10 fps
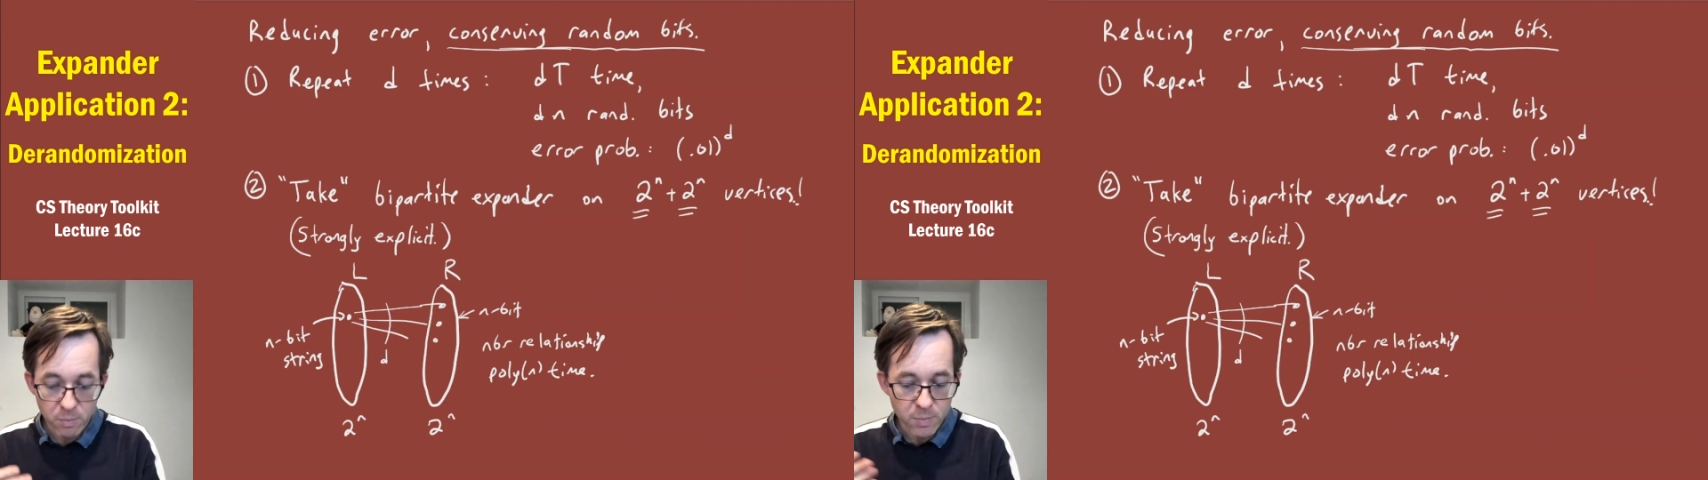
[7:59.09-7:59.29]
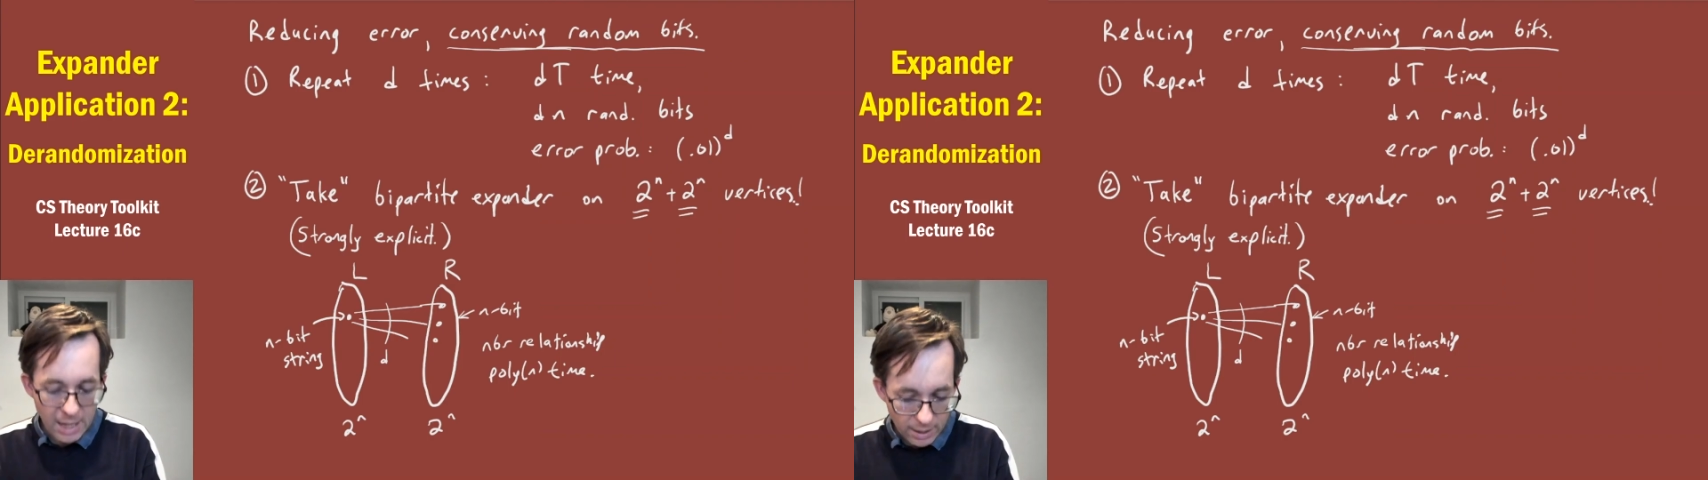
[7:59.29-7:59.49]

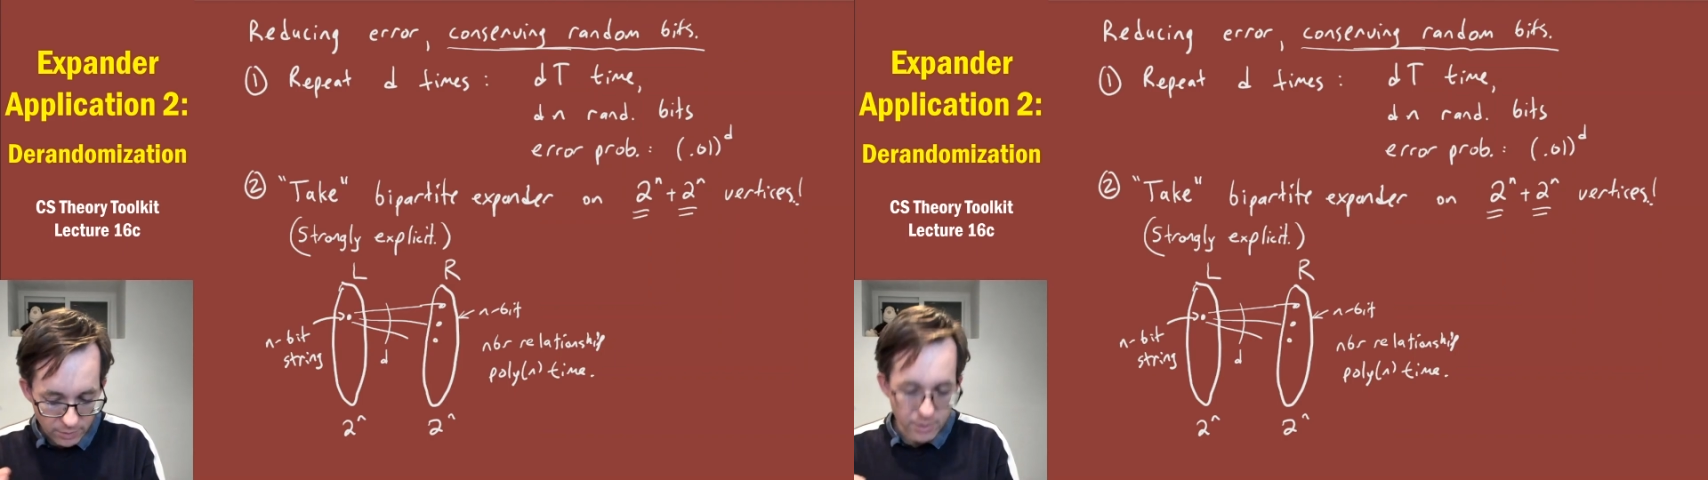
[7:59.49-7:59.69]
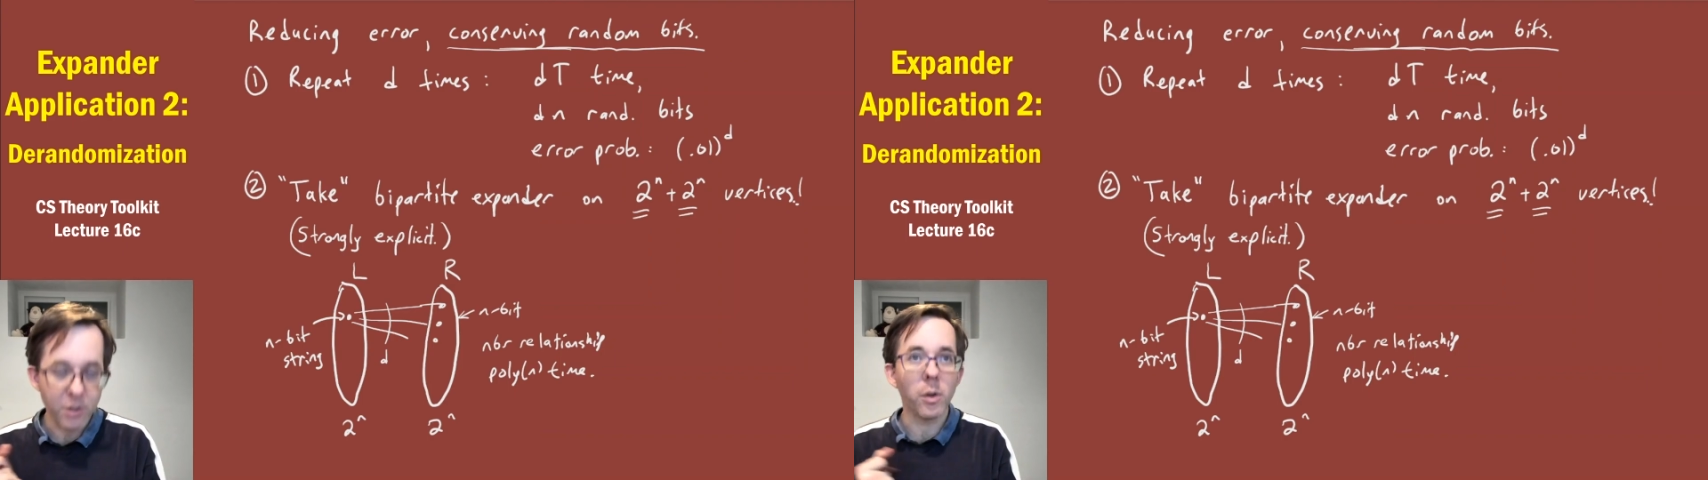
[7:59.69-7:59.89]
take
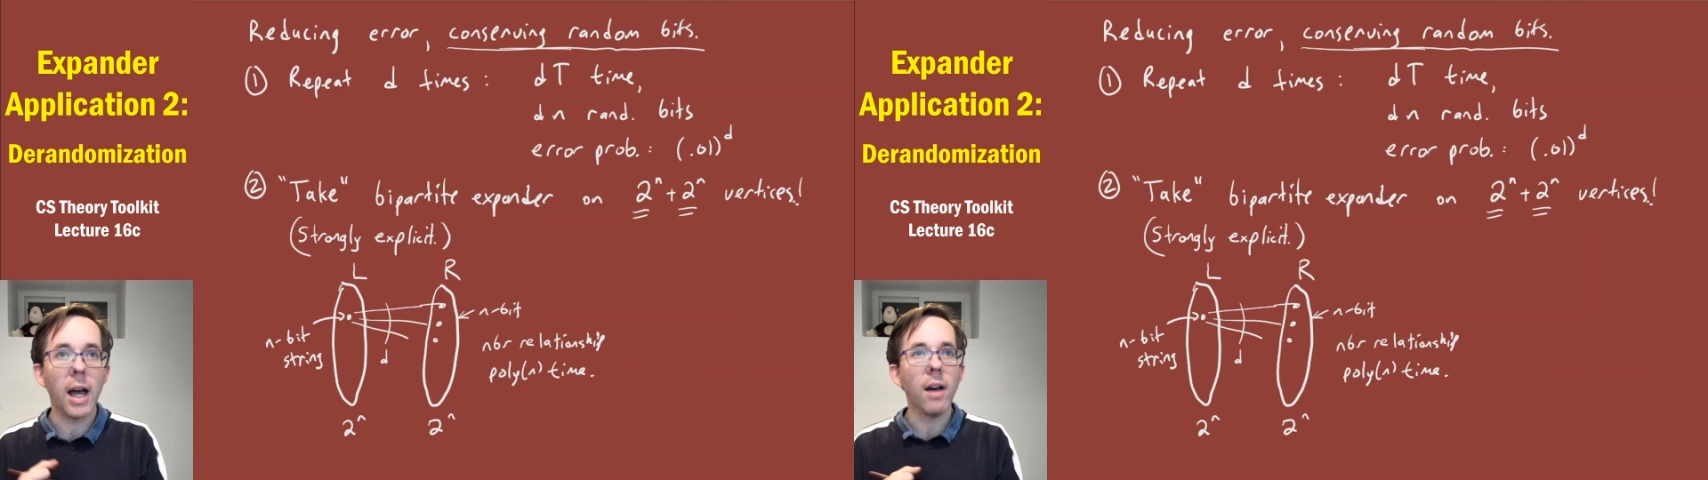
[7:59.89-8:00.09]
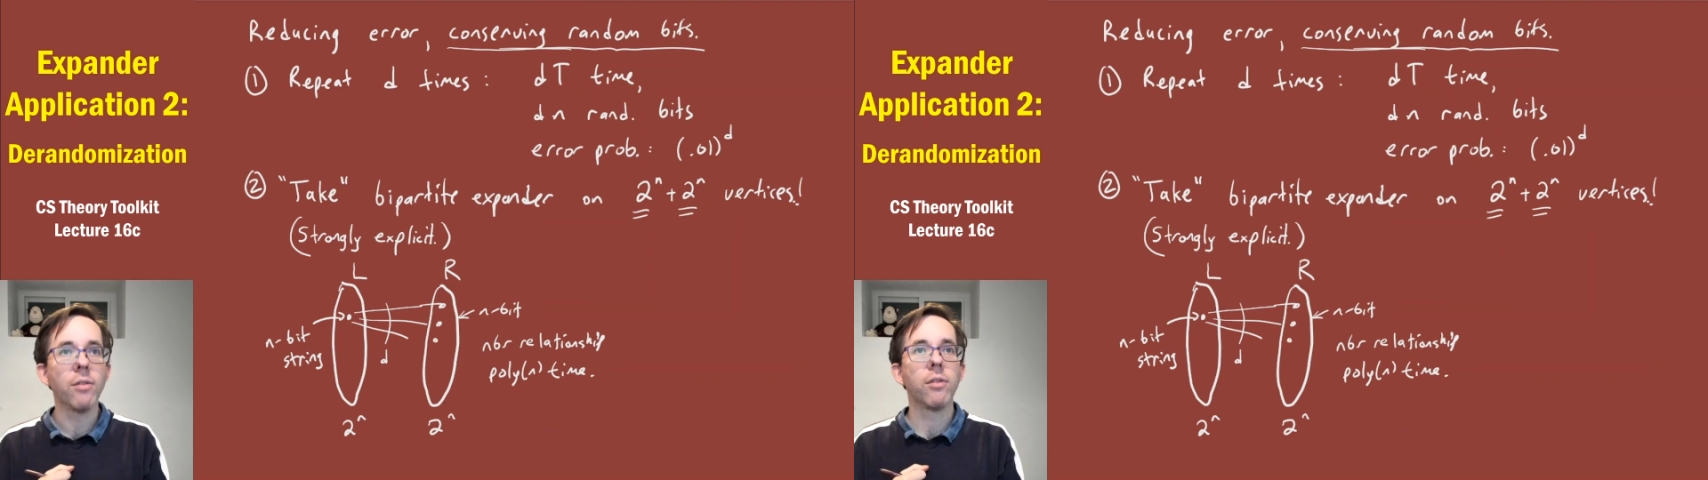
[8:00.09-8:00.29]
this
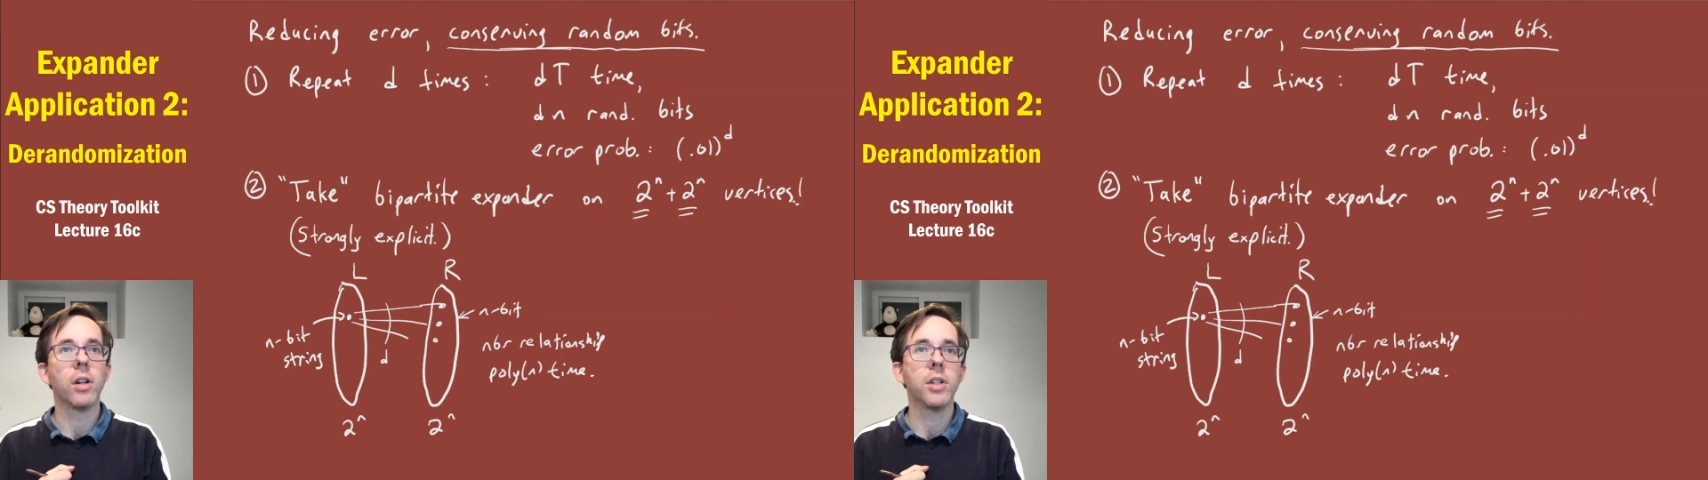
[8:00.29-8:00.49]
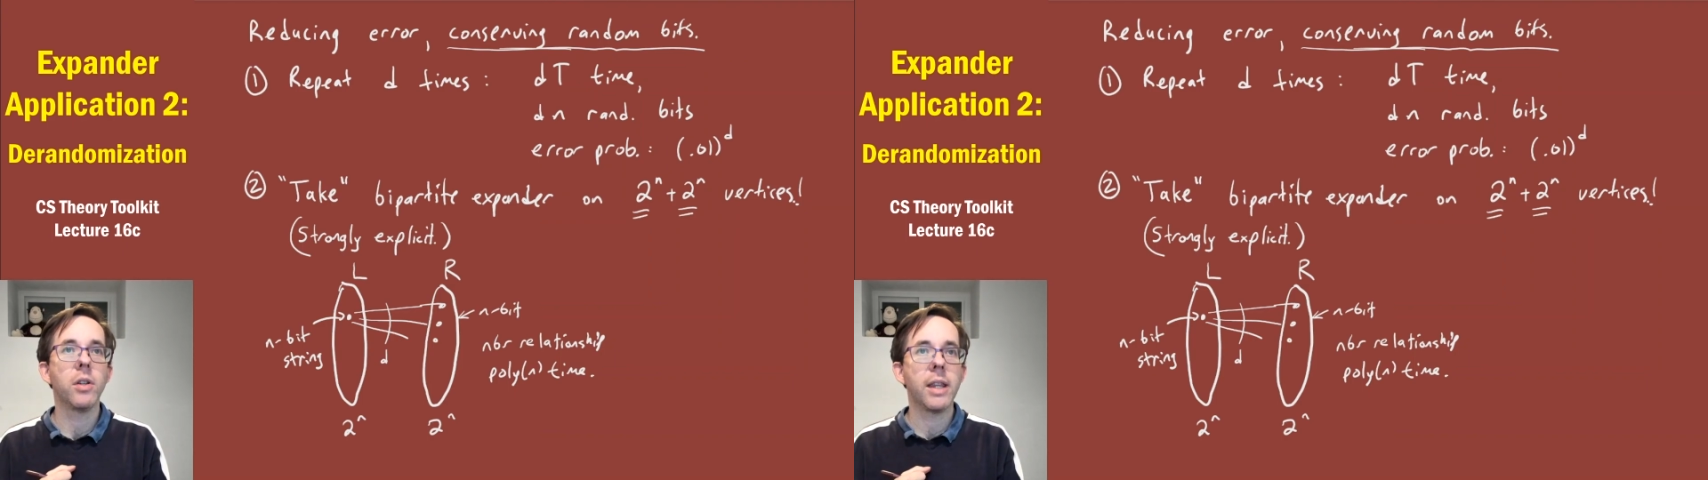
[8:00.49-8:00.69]
graph
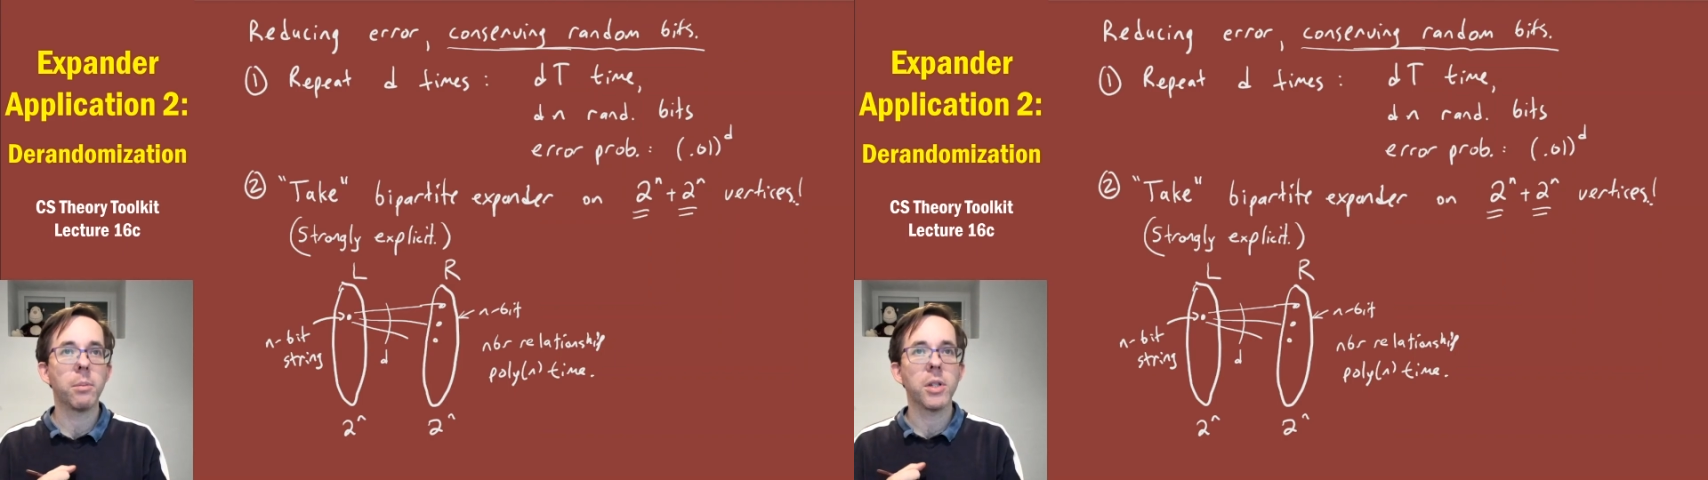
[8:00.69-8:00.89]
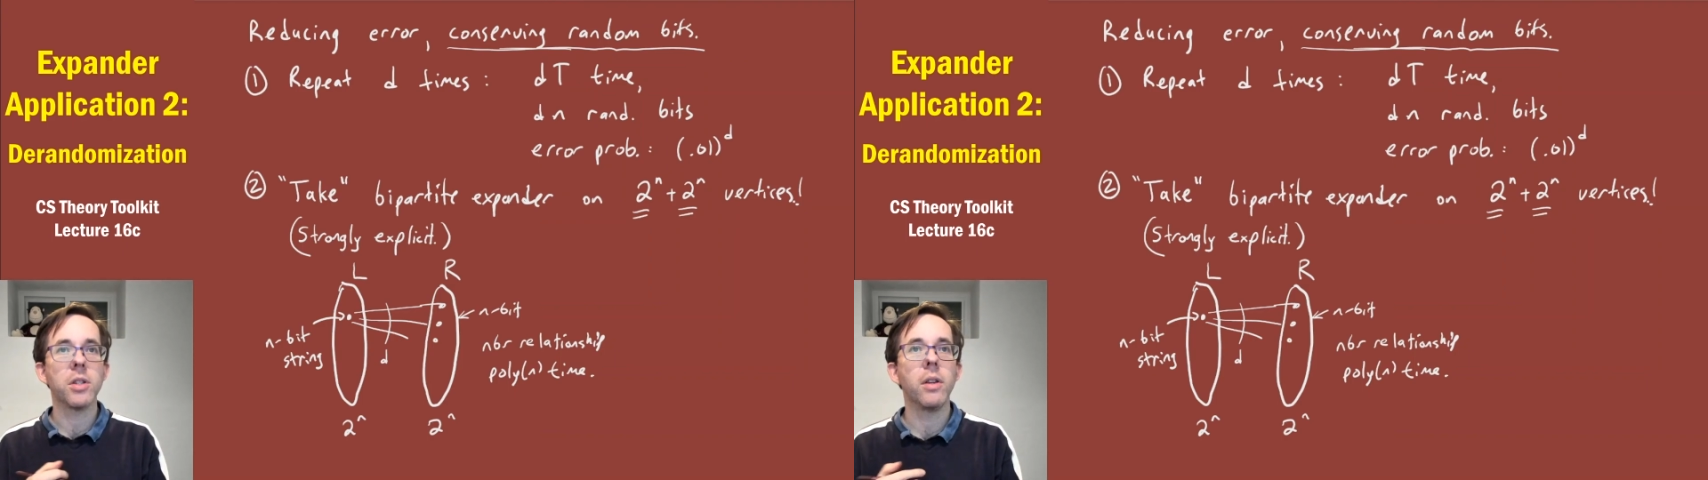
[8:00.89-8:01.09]
on 2 to the n
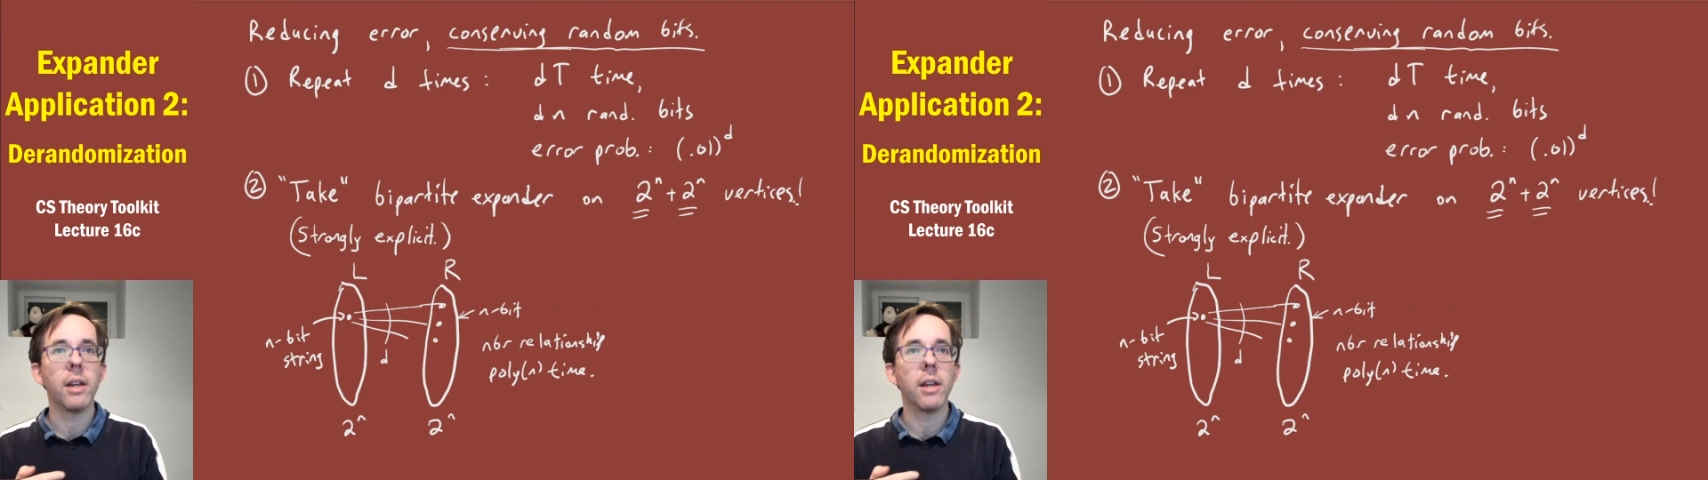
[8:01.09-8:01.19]
plus 2 to the n